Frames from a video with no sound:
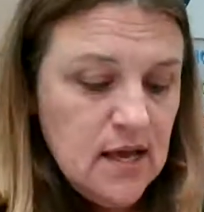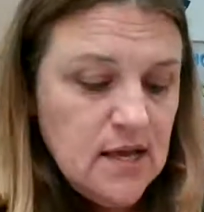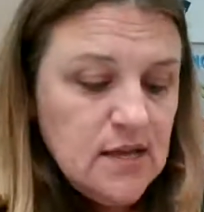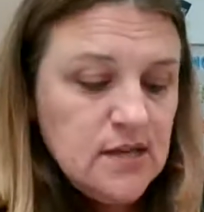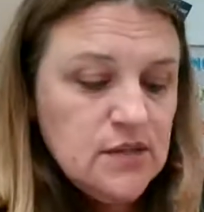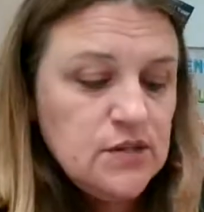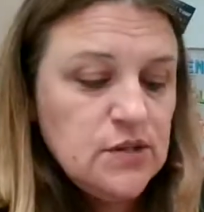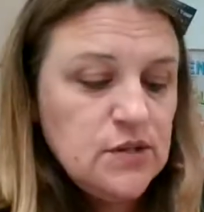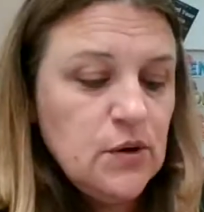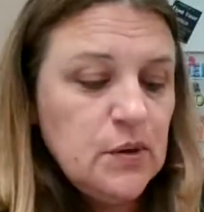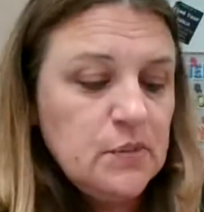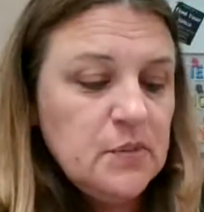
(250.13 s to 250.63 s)

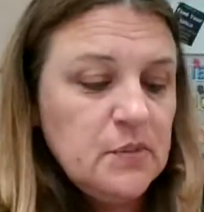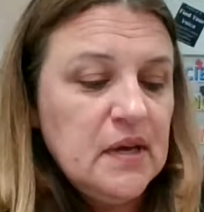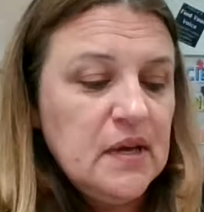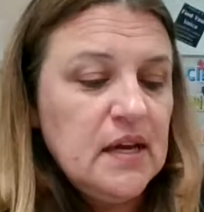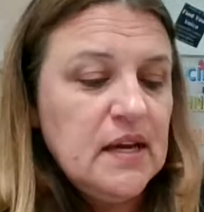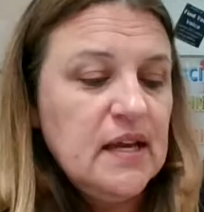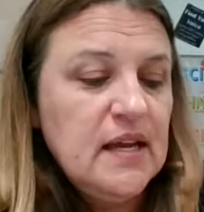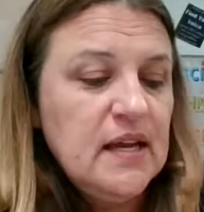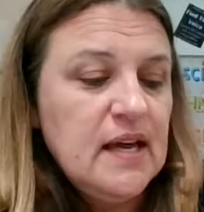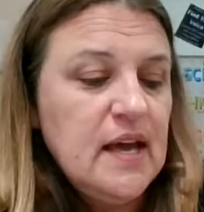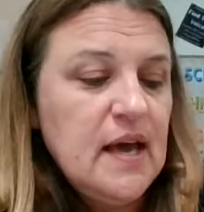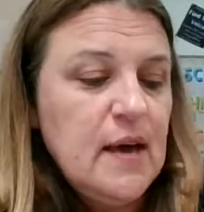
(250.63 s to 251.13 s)
So I'm going to
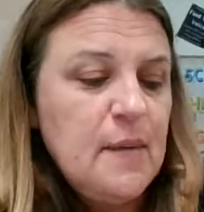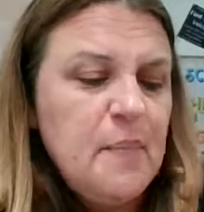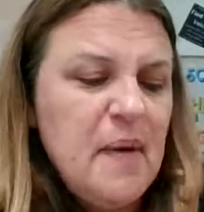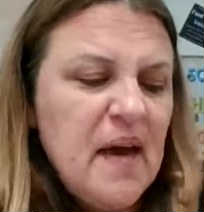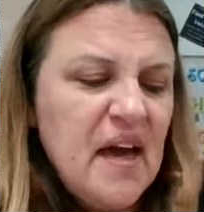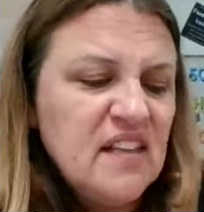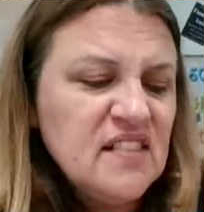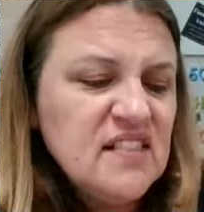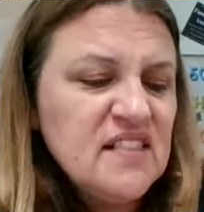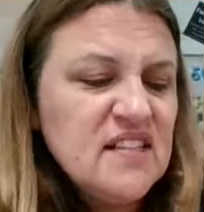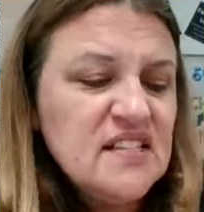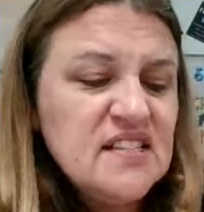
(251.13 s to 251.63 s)
get about
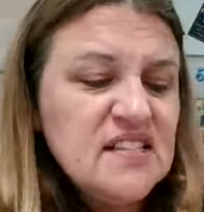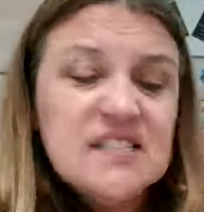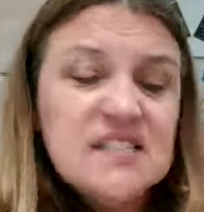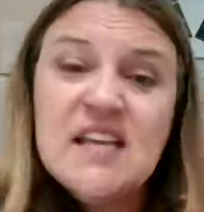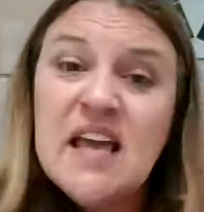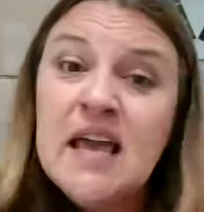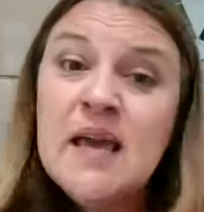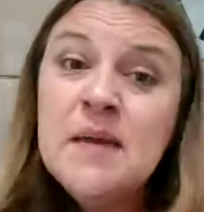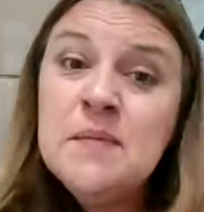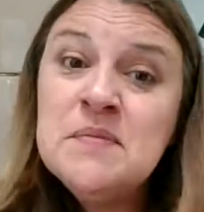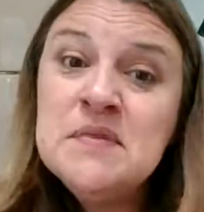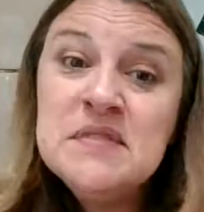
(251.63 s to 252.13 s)
the
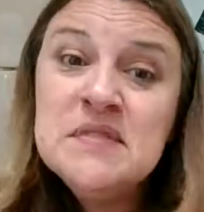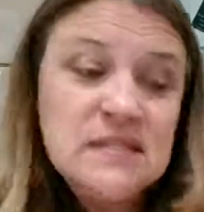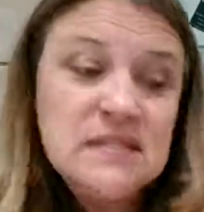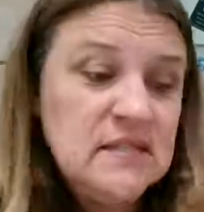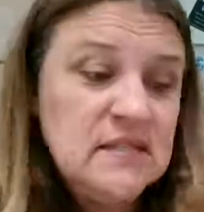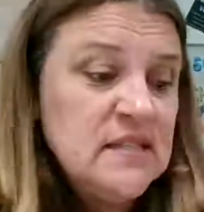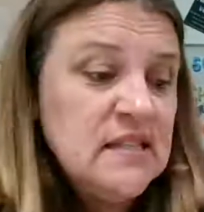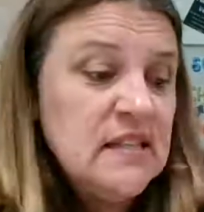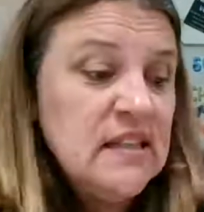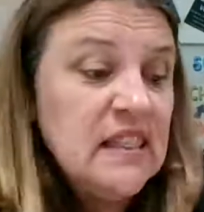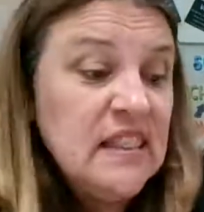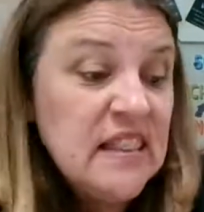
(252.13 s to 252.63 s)
same
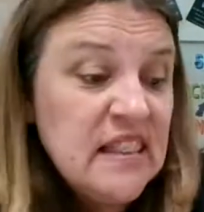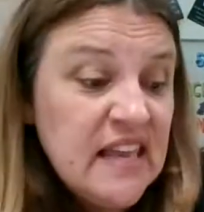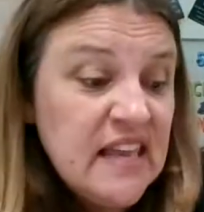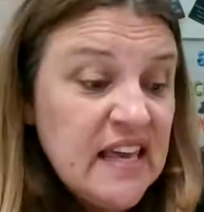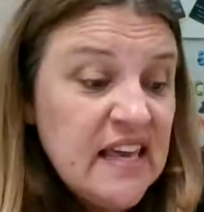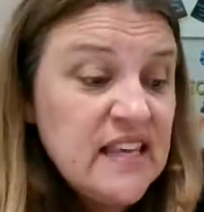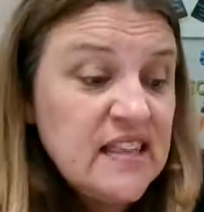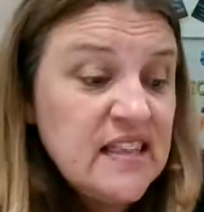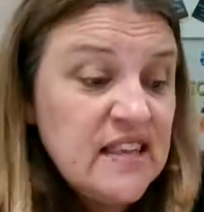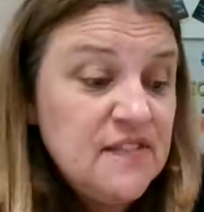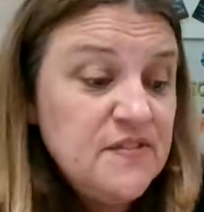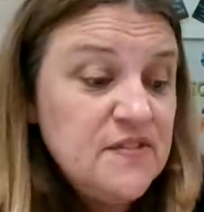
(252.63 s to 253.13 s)

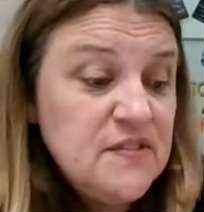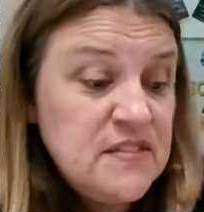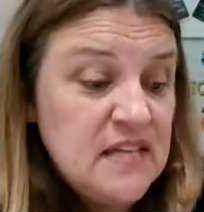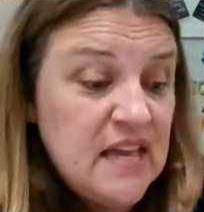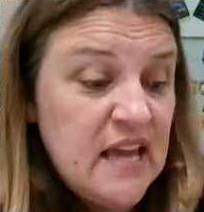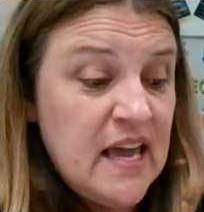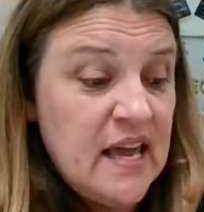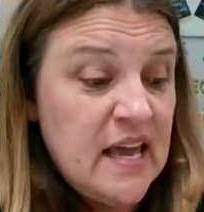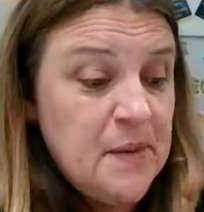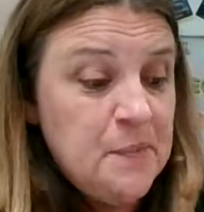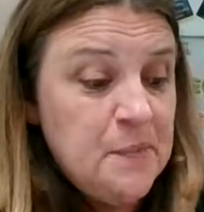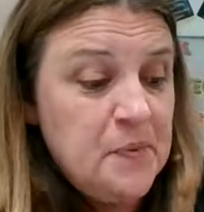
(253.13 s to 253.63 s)
length of
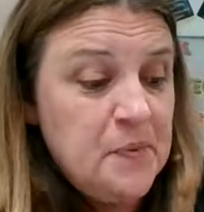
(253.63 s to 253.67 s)
tape.